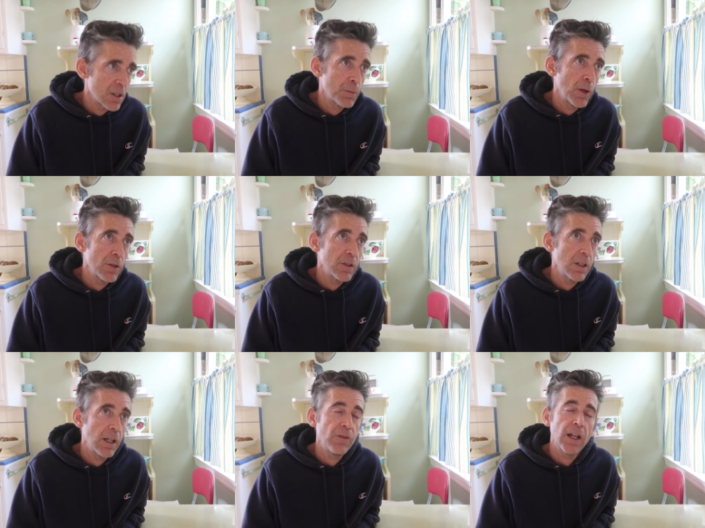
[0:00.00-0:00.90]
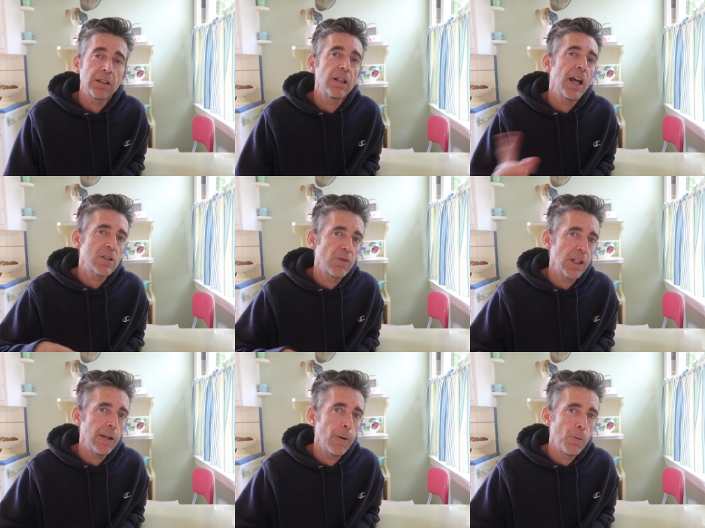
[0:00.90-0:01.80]
just posted in fact the last
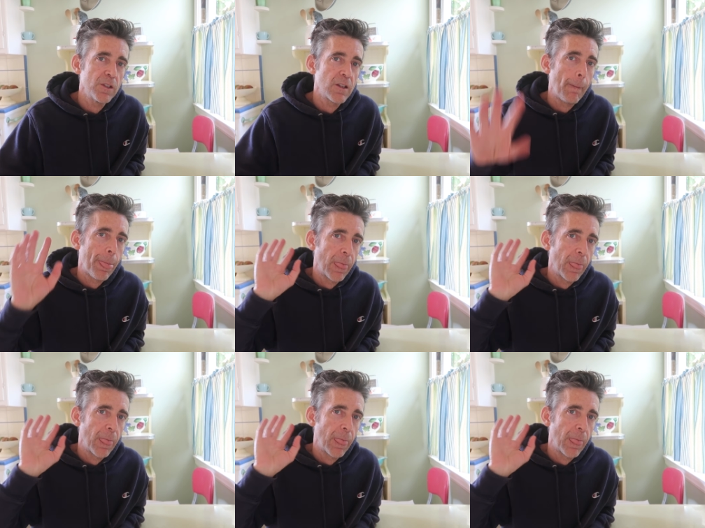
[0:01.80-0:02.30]
video was